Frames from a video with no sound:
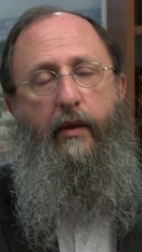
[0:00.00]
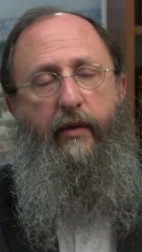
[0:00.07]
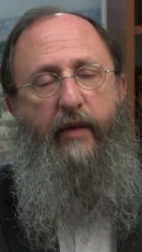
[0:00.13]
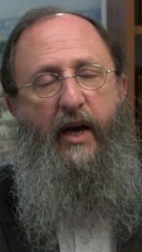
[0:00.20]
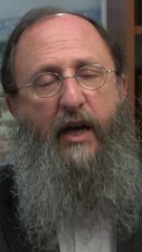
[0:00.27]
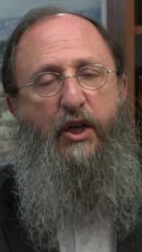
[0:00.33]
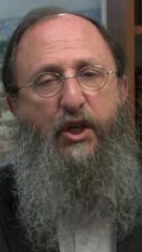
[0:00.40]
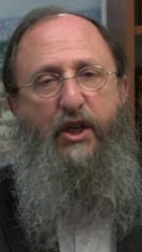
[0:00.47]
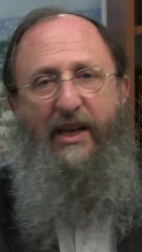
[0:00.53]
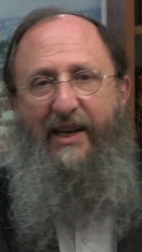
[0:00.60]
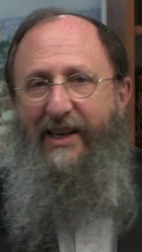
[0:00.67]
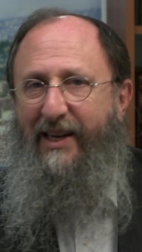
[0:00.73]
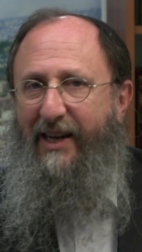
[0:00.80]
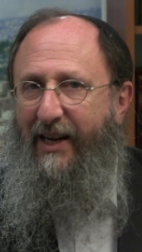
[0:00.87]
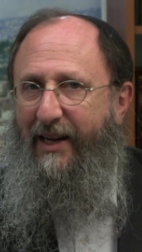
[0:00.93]
The
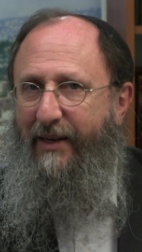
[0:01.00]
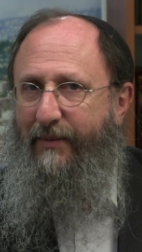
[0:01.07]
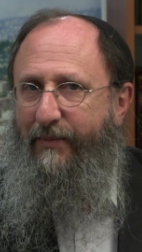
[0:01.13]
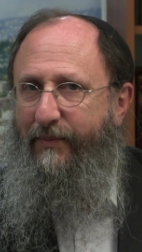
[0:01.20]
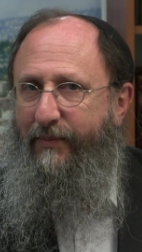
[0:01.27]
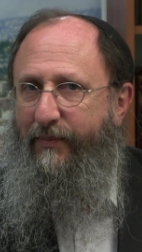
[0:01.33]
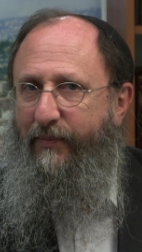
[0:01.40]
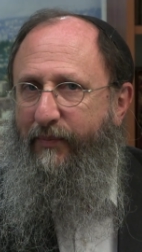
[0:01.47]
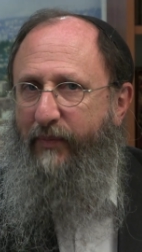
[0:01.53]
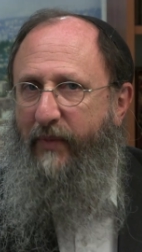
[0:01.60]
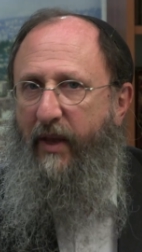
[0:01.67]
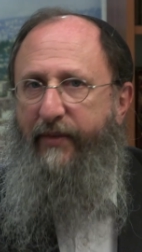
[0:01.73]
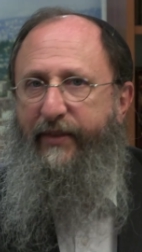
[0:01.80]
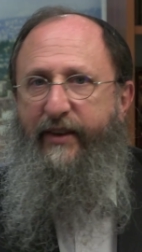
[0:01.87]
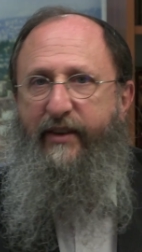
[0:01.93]
Hashkacha,
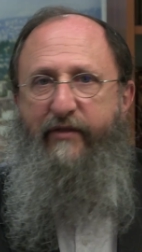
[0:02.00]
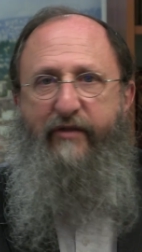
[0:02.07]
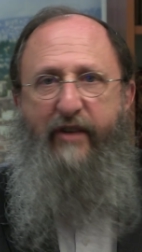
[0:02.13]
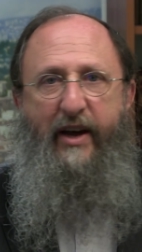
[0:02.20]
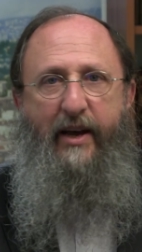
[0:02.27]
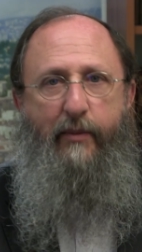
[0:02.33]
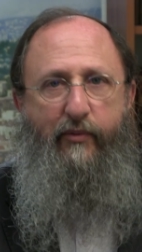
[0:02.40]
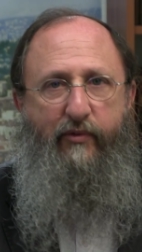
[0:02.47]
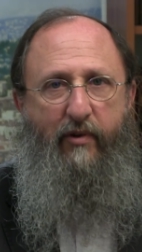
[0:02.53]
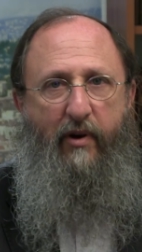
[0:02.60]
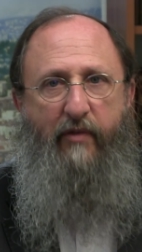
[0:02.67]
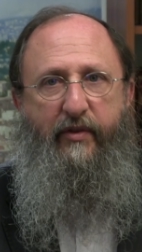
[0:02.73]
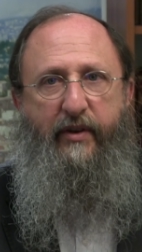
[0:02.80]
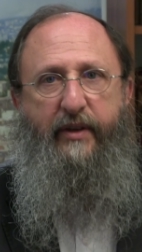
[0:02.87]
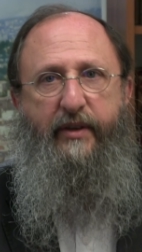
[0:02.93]
the divine
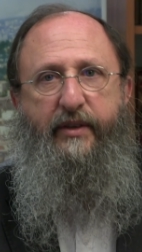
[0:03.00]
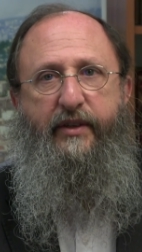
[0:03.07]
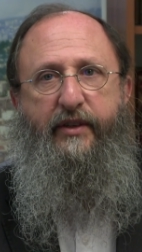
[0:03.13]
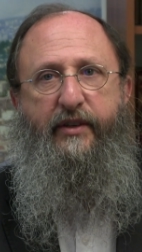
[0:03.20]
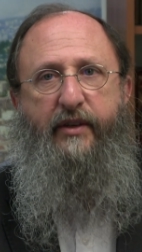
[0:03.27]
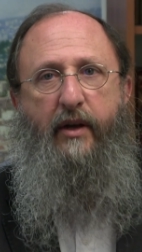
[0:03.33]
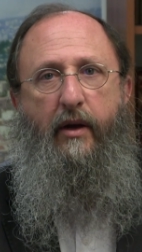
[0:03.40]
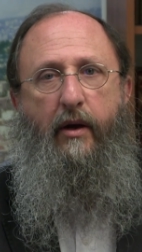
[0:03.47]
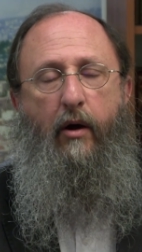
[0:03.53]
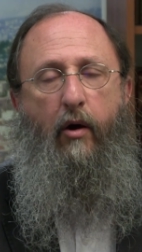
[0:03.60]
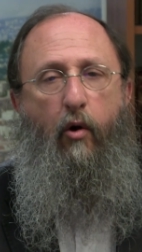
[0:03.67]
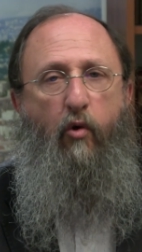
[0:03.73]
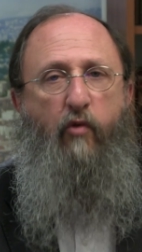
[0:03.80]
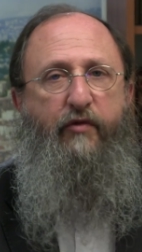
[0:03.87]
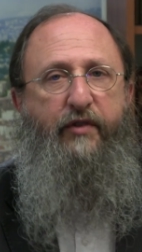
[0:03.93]
providence
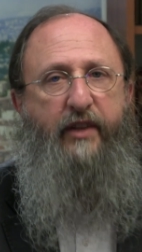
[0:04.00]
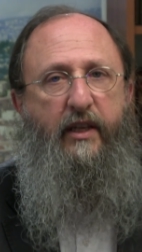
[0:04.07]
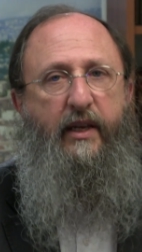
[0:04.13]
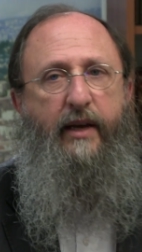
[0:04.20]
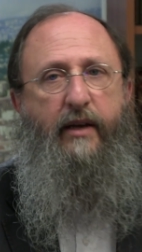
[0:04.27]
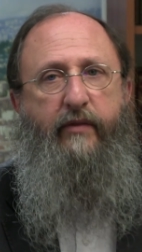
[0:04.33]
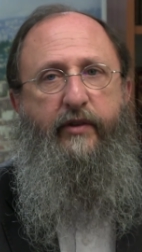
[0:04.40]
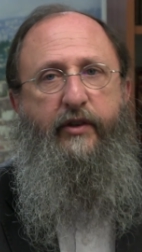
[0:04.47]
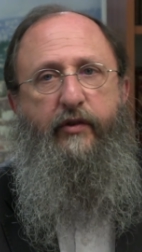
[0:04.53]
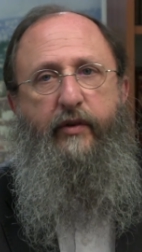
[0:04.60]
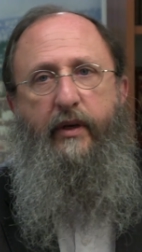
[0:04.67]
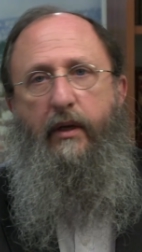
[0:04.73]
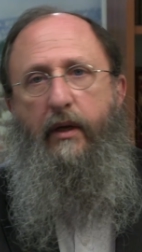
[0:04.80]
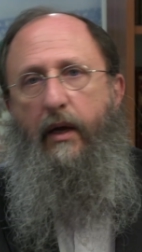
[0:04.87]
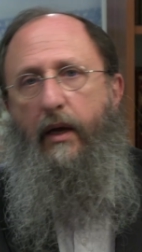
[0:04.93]
over the land of
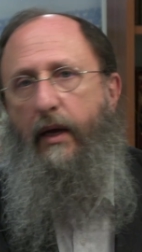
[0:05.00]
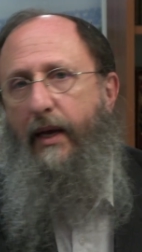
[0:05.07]
Israel,